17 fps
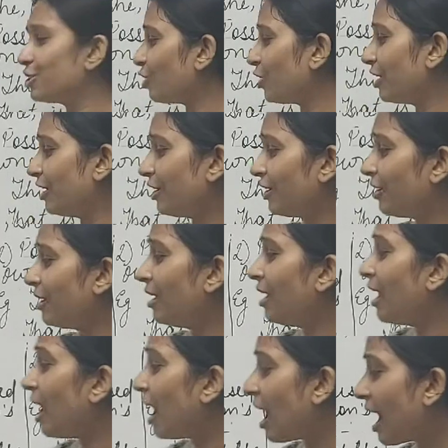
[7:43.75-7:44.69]
So
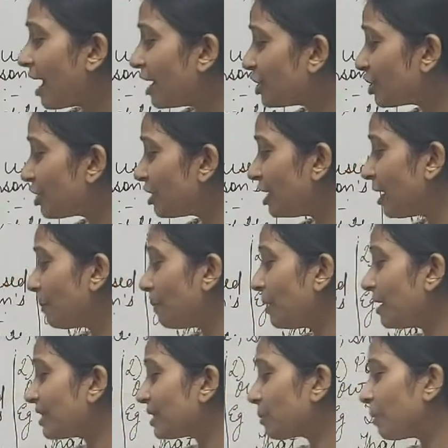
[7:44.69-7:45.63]
here
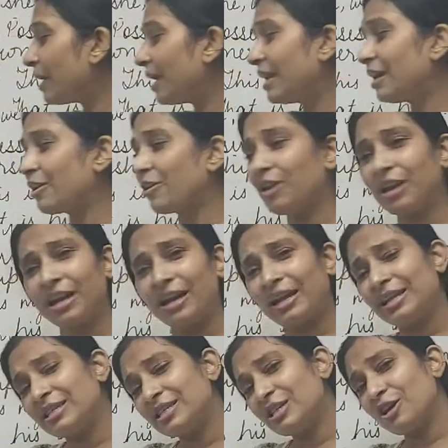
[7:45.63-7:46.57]
Anshdeep is playing
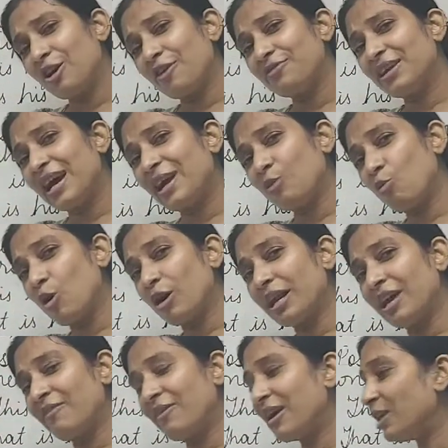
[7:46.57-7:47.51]
cricket. Instead of that, what
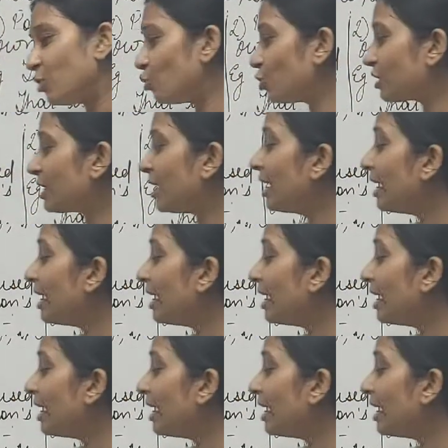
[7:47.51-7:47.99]
have I used?